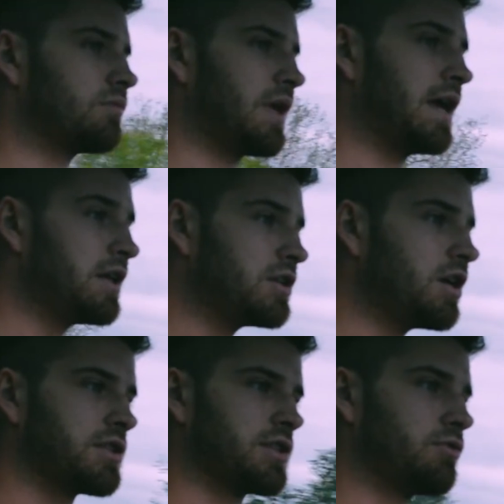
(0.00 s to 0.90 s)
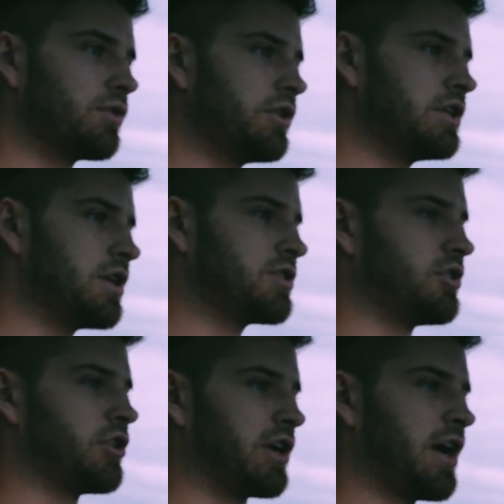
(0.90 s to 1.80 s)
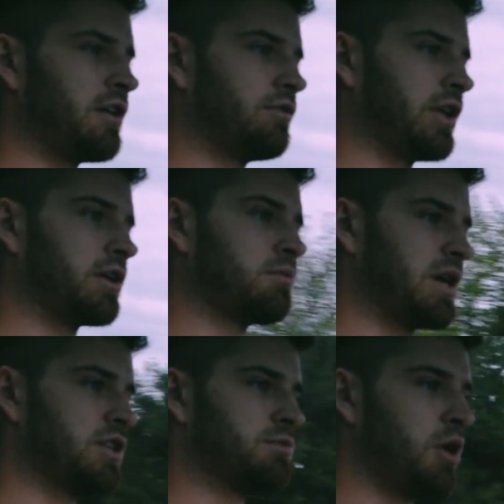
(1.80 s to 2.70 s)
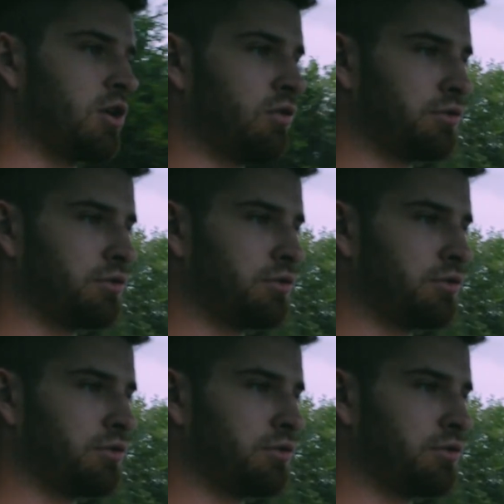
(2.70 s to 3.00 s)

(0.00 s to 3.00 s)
And it really does look kind of like a base model